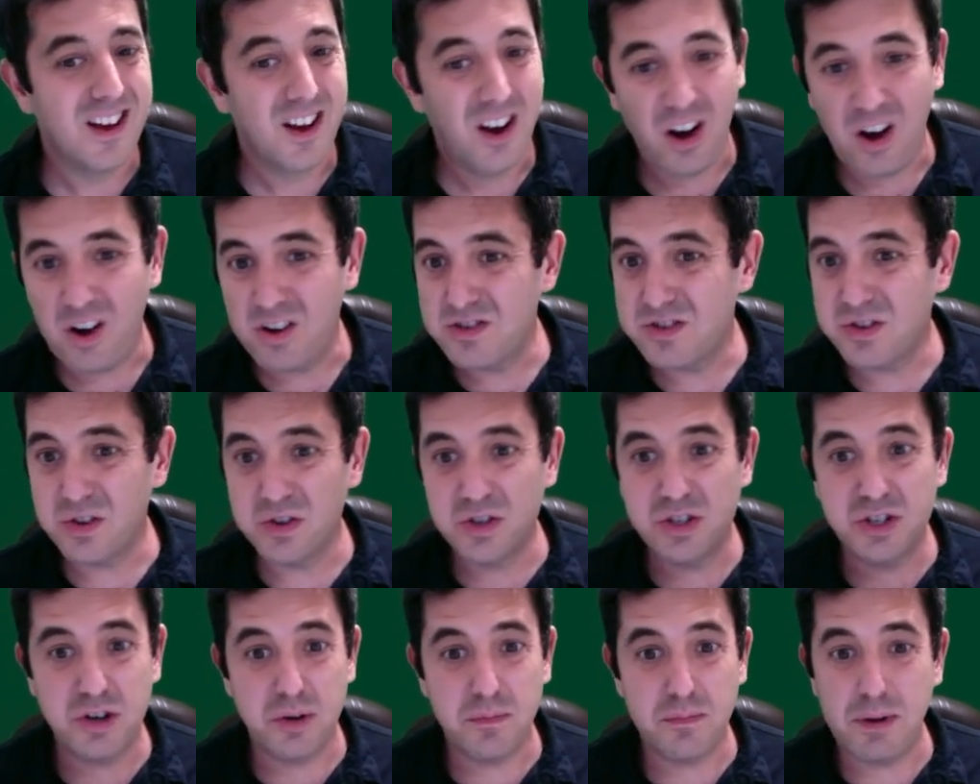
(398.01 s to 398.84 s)
Also,
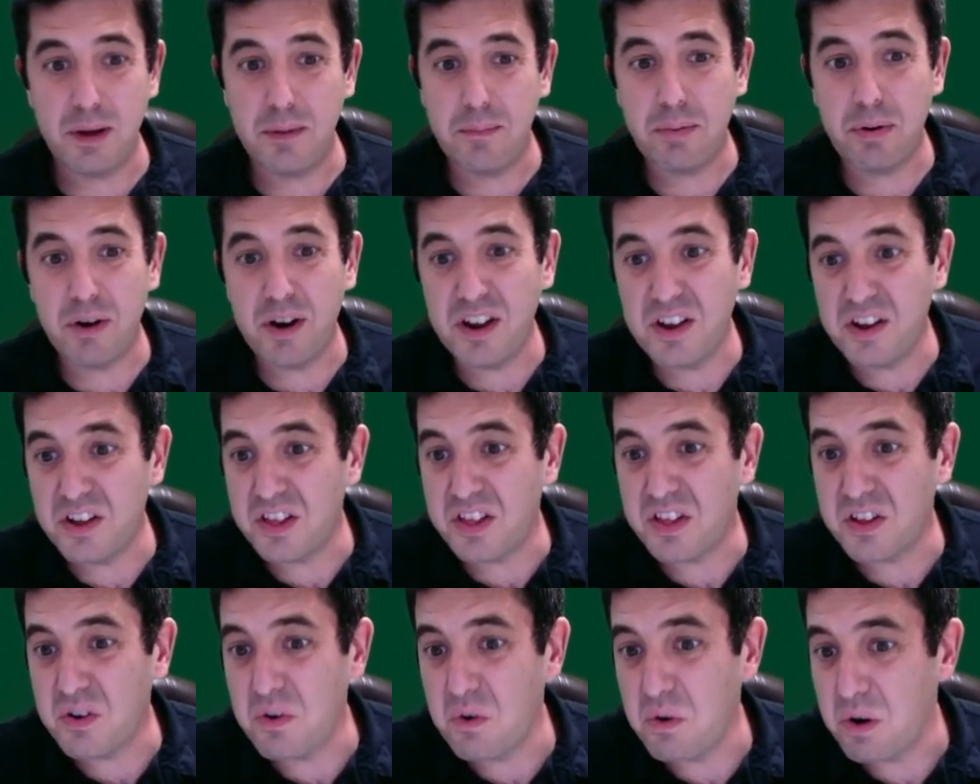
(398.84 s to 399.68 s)
should be a pretty good
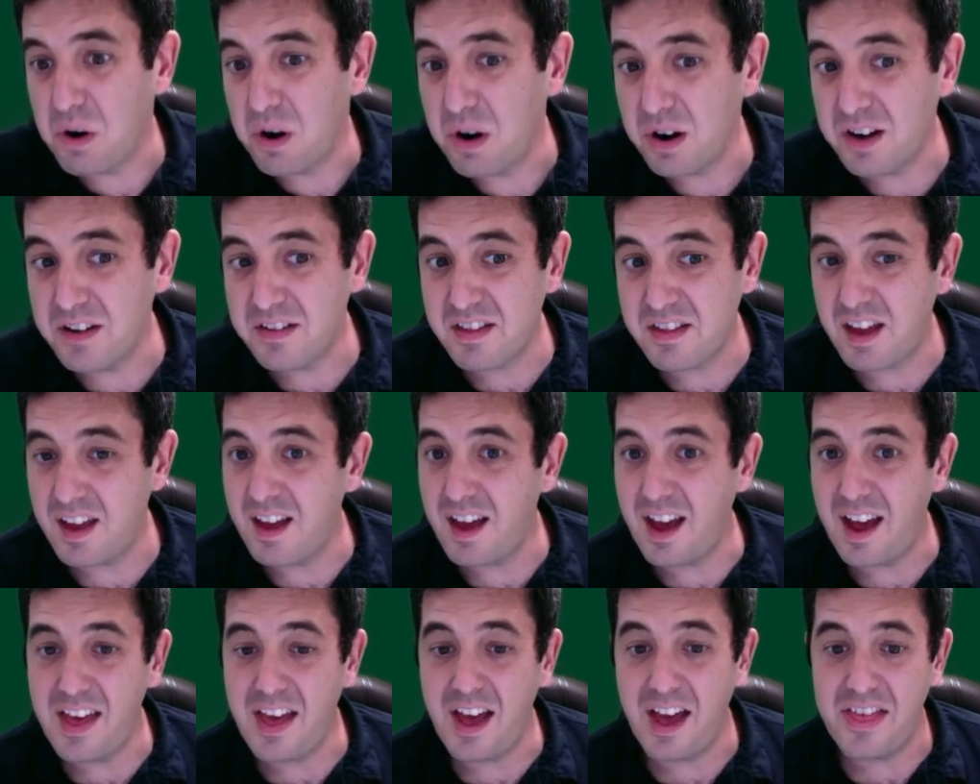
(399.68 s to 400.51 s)
score, because
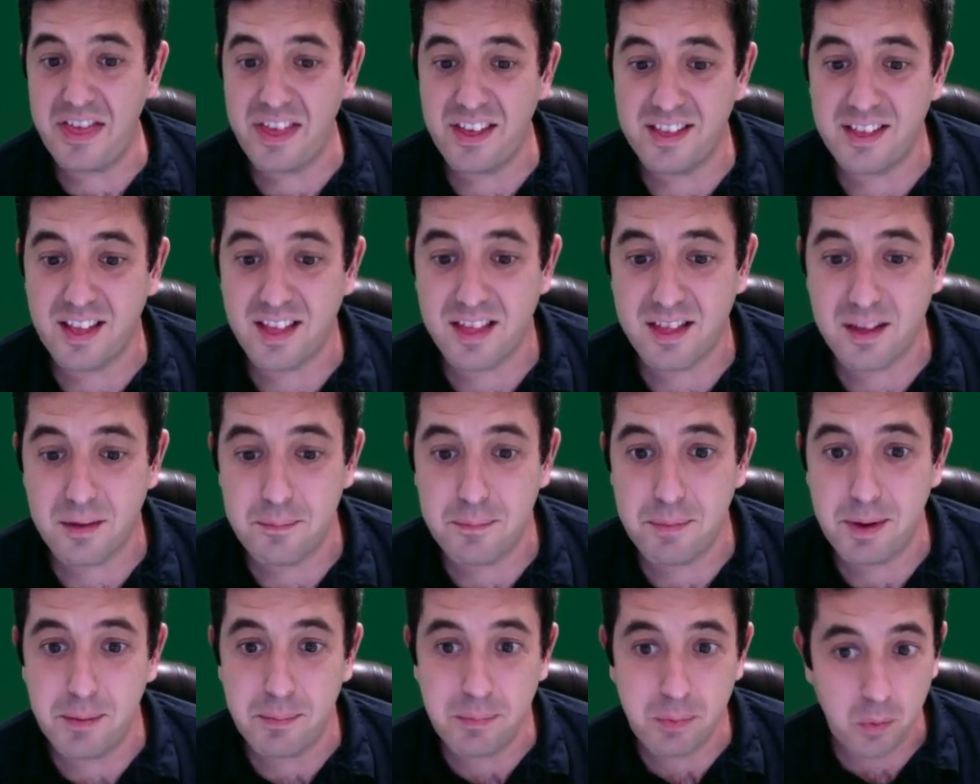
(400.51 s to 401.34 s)
I think that some
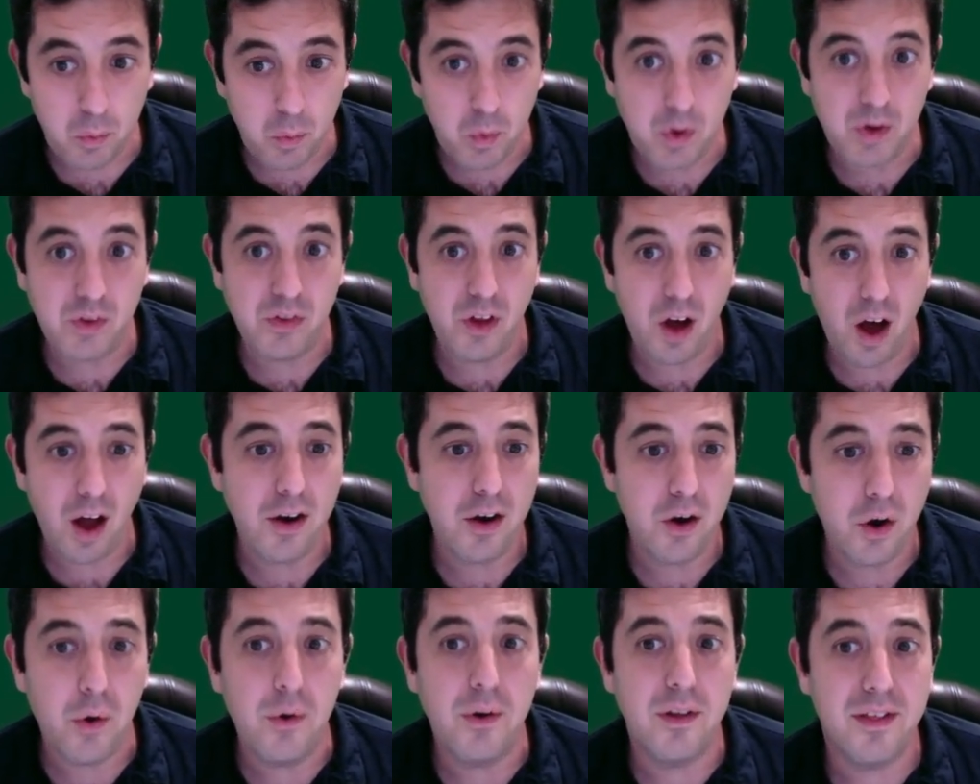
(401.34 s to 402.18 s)
people will not
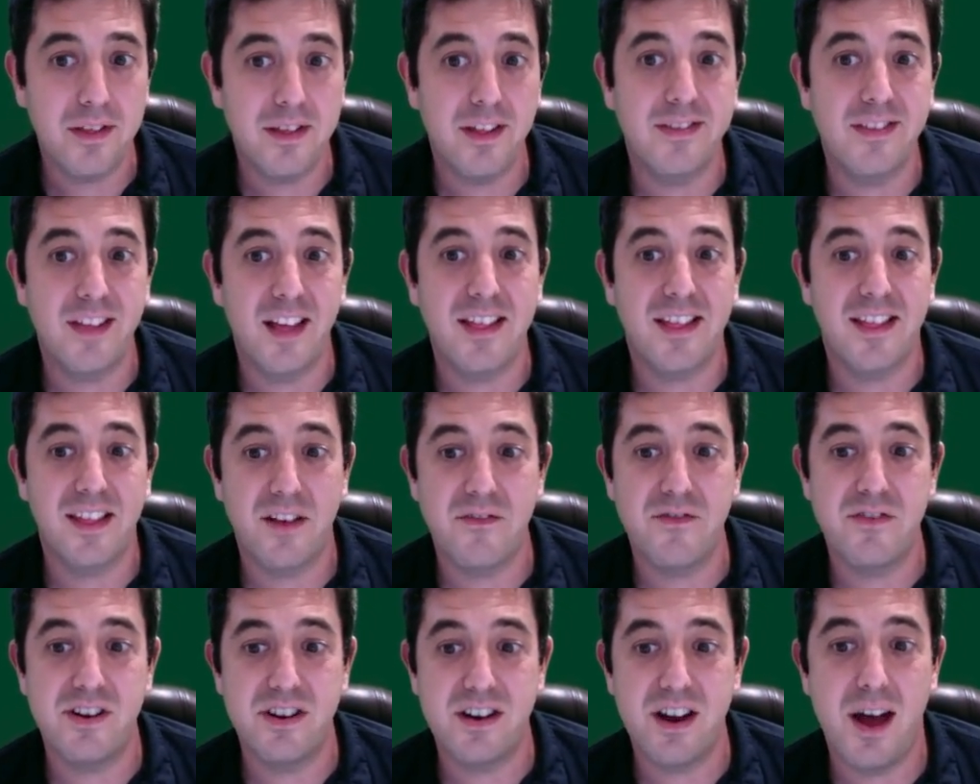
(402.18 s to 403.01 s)
notice that that
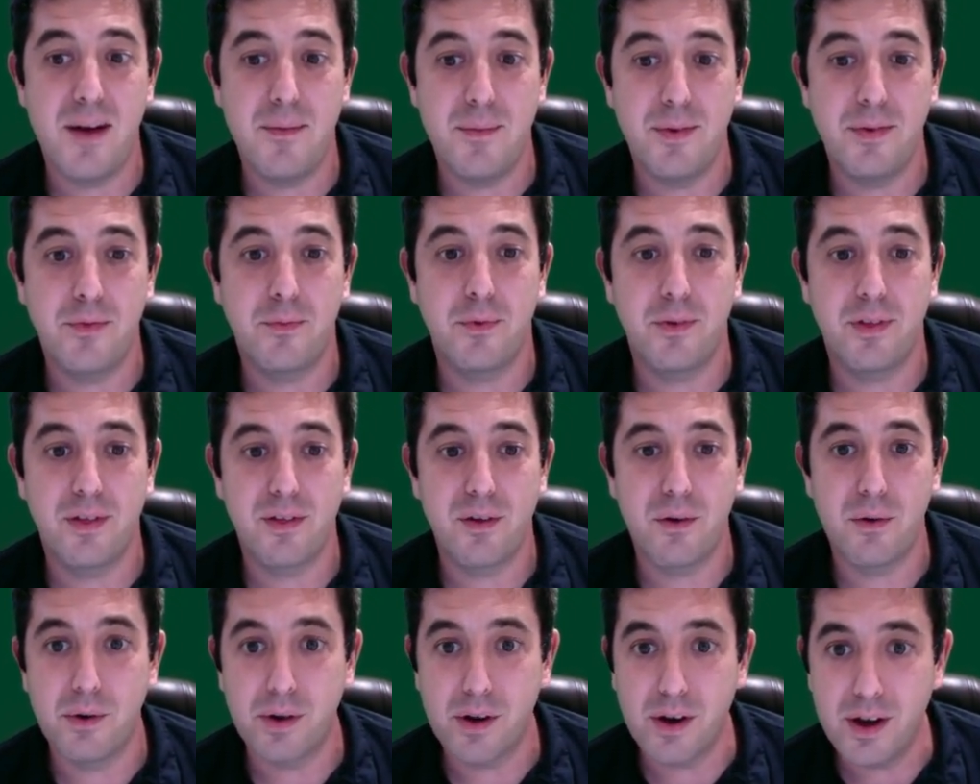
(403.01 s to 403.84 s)
7 of diamonds was
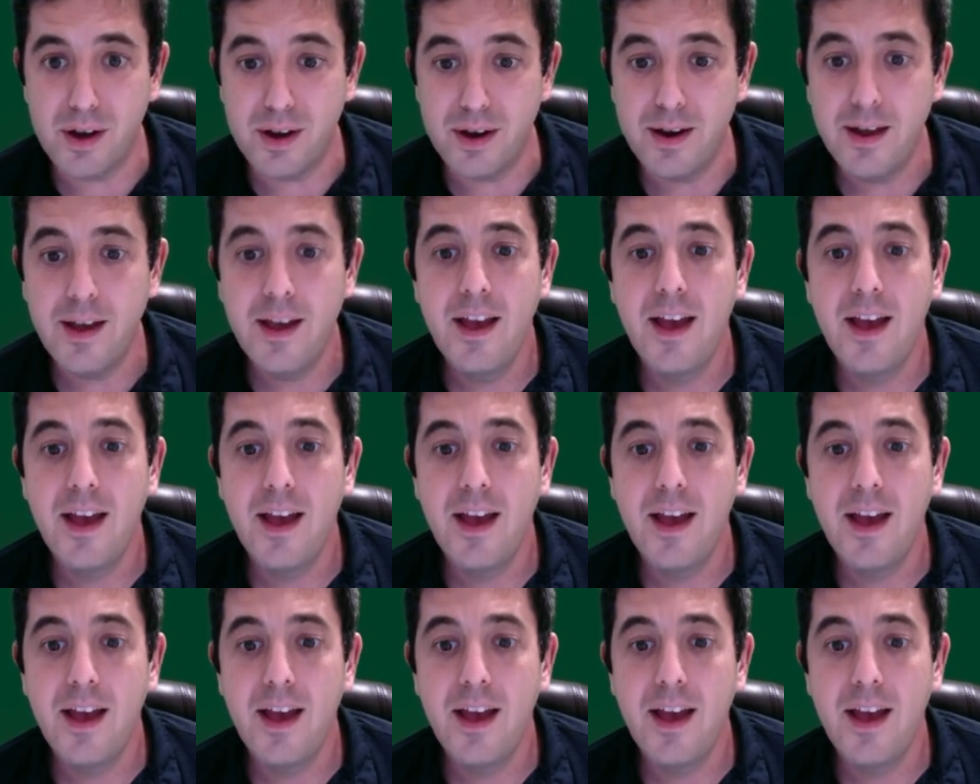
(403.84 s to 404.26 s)
so good.